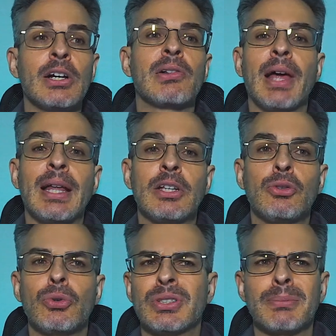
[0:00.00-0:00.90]
gladly
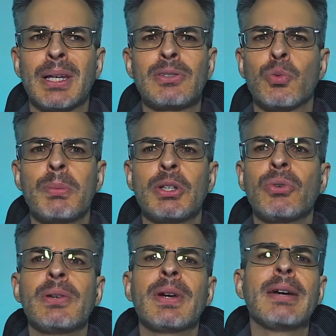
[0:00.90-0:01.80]
do it. Sometimes women
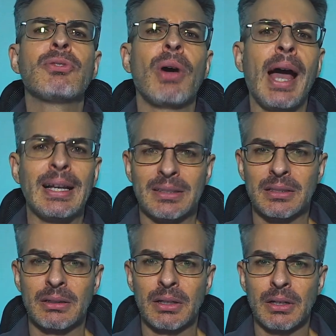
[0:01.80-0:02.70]
don't even have to ask.
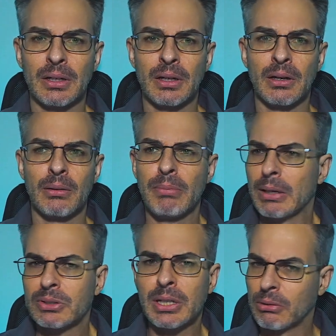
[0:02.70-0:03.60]
Man
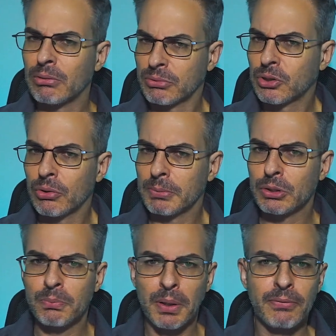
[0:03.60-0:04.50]
was like, oh, do you want me
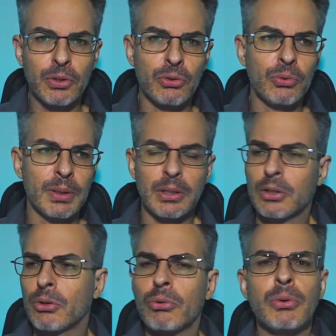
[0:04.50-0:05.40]
to pay for your Uber?
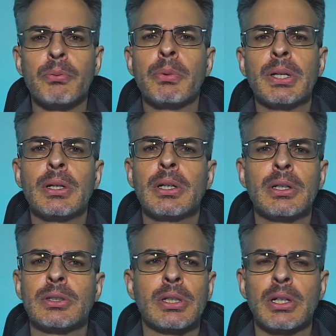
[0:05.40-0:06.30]

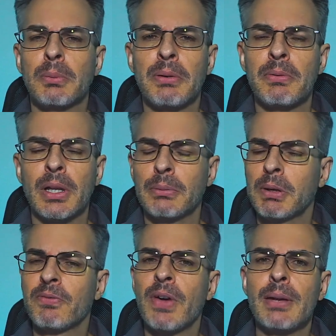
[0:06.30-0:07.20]
Let me
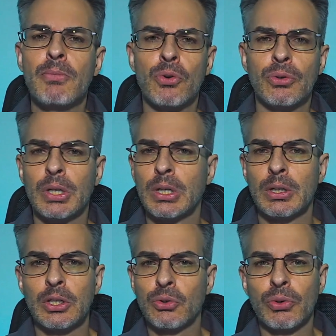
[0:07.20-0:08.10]
Venmo
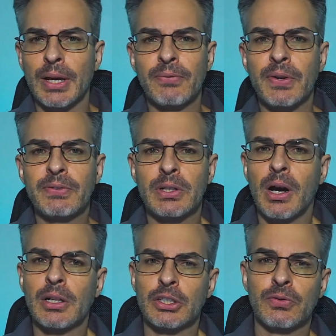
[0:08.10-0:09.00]
you like
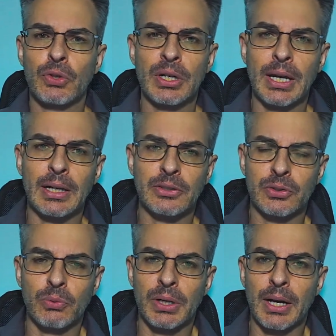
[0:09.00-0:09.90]
$50 for your nails
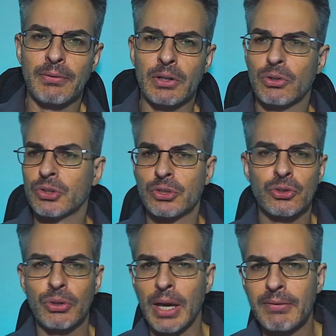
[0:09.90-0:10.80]
or whatever, or just
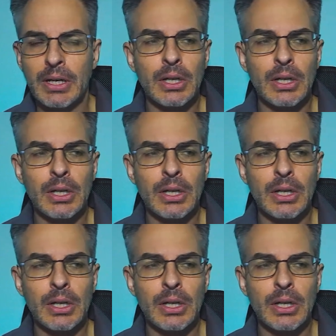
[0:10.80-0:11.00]
so you have